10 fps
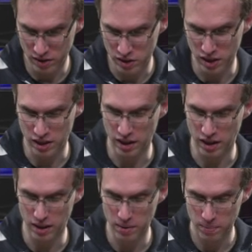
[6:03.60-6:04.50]
side
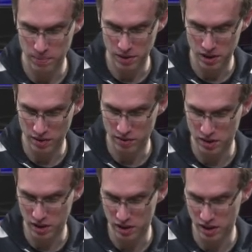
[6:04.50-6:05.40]
here, this left-hand
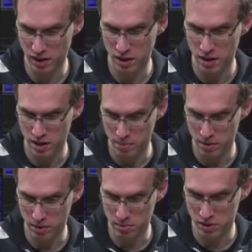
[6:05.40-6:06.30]
side here,
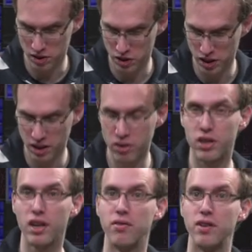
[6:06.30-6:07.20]
becomes a single
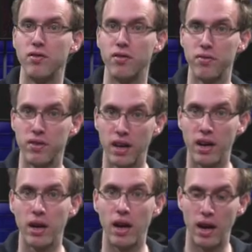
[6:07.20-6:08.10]
derivative of
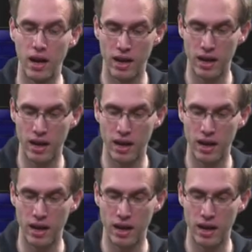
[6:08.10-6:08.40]
uh,